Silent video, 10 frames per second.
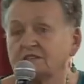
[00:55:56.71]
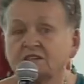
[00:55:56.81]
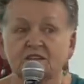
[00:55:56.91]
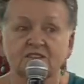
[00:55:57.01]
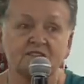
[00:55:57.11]

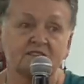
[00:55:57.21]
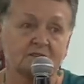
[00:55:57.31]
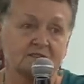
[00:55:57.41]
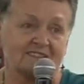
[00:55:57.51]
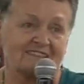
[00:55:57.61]
exercise
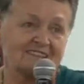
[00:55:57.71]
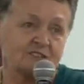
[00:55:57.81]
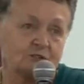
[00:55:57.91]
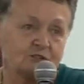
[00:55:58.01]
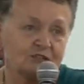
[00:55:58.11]

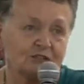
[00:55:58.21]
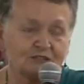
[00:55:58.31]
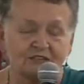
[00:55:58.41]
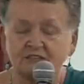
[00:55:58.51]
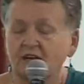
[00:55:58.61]
physiologists don't
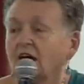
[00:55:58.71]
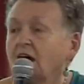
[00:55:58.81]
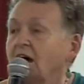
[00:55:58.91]
know that.